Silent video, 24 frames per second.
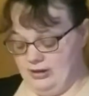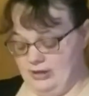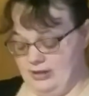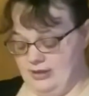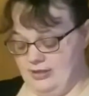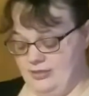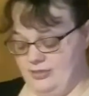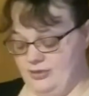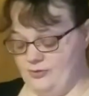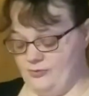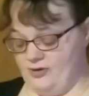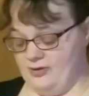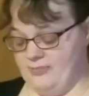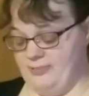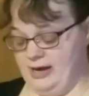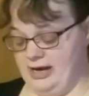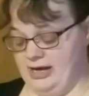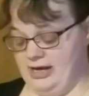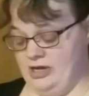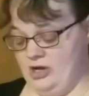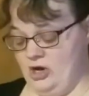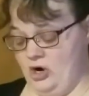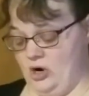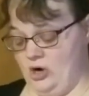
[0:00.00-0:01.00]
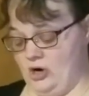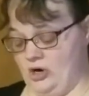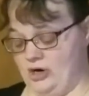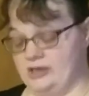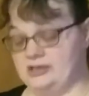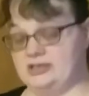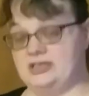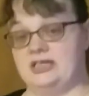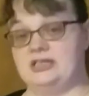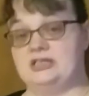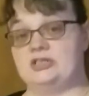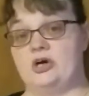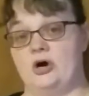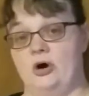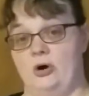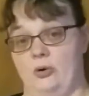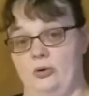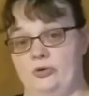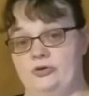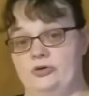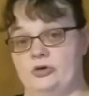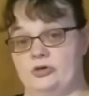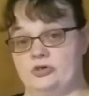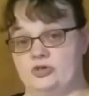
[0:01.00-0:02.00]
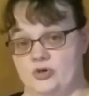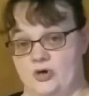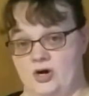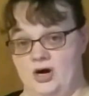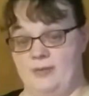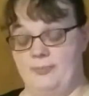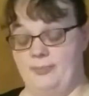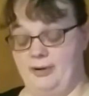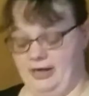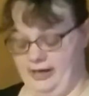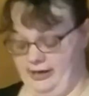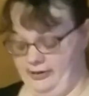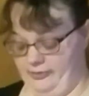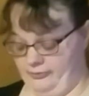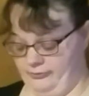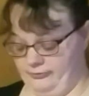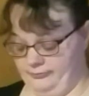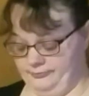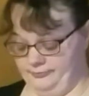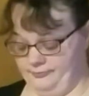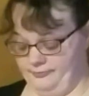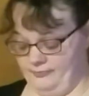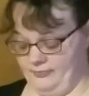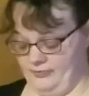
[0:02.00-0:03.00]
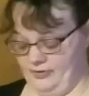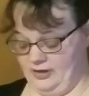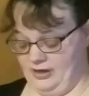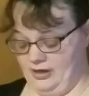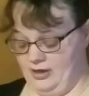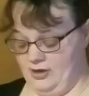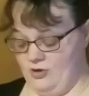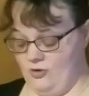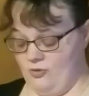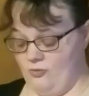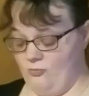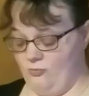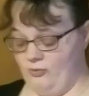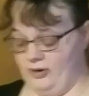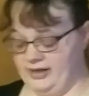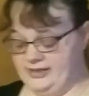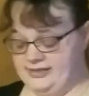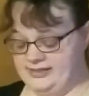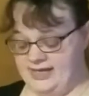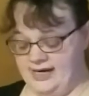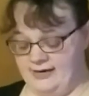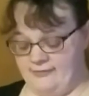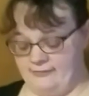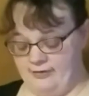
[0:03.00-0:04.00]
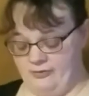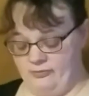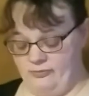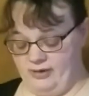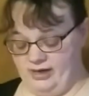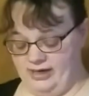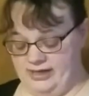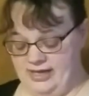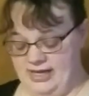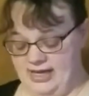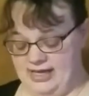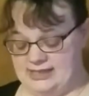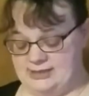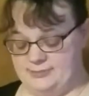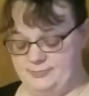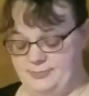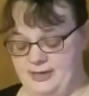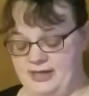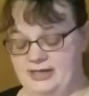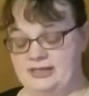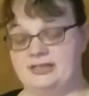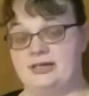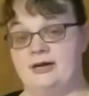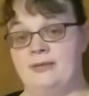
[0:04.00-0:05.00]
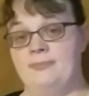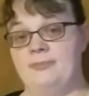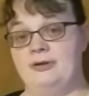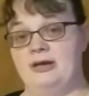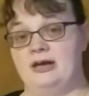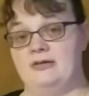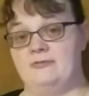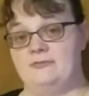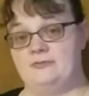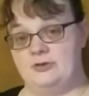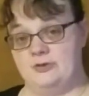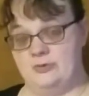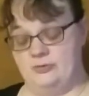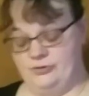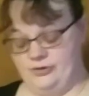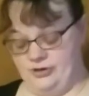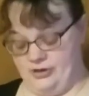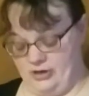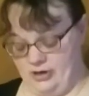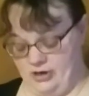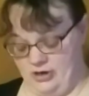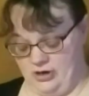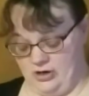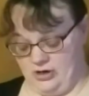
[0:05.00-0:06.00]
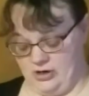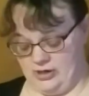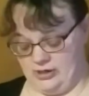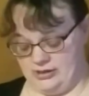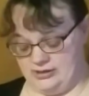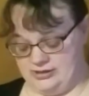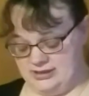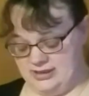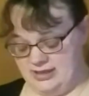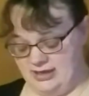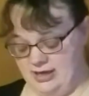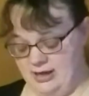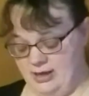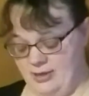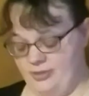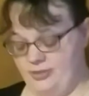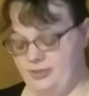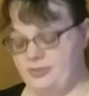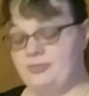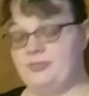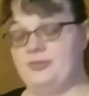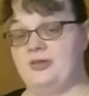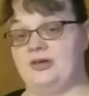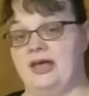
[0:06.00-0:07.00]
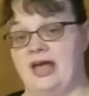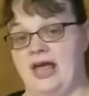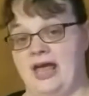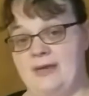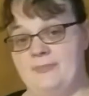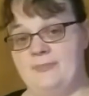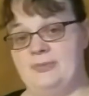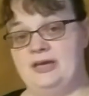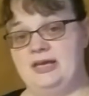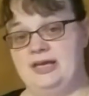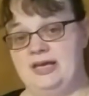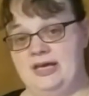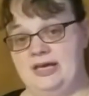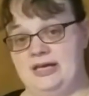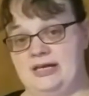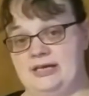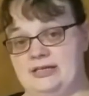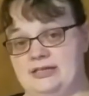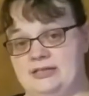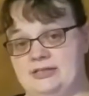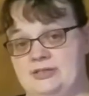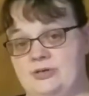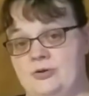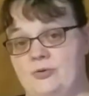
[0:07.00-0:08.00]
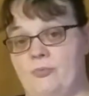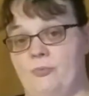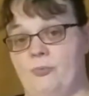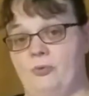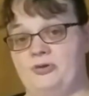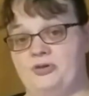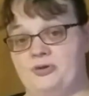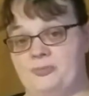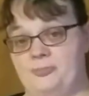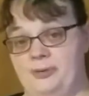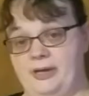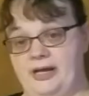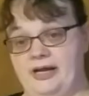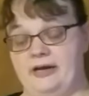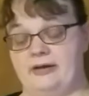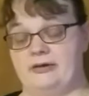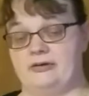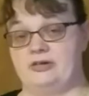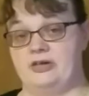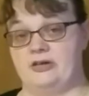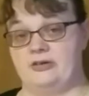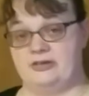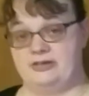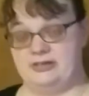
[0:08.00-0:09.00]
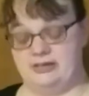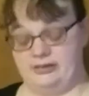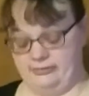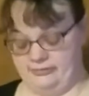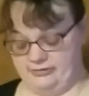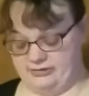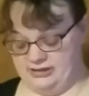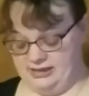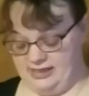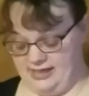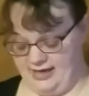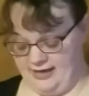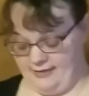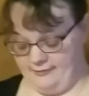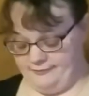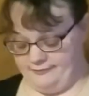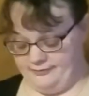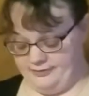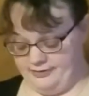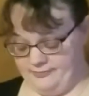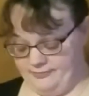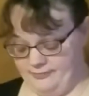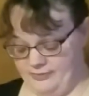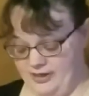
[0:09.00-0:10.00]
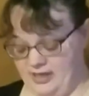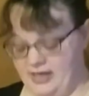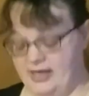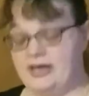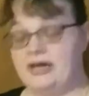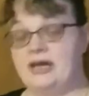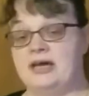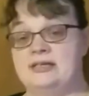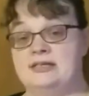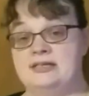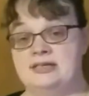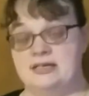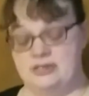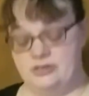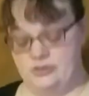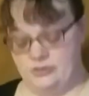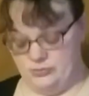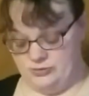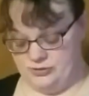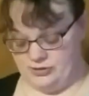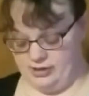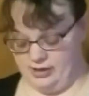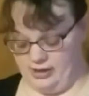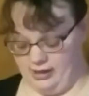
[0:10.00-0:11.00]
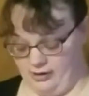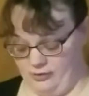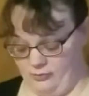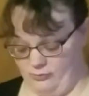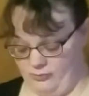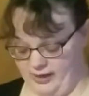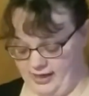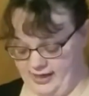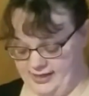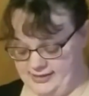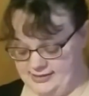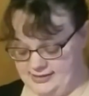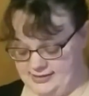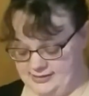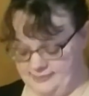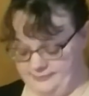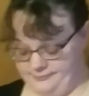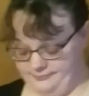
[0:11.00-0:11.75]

The remaining cards is called your draw pile. Once everyone has picked up and viewed their cards, the game begins with the player to the dealer's left and continues clockwise.